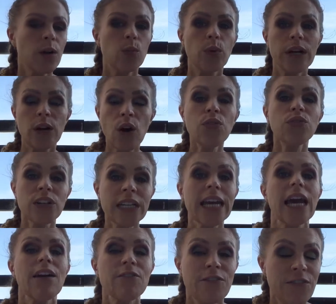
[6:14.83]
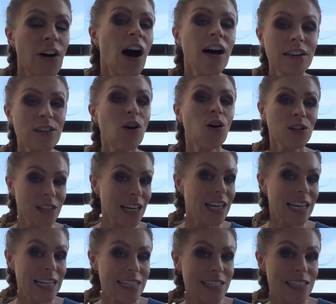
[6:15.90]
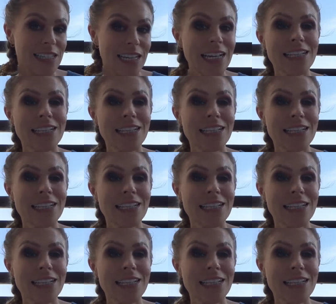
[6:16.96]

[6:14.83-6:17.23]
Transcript: we often get fun on the list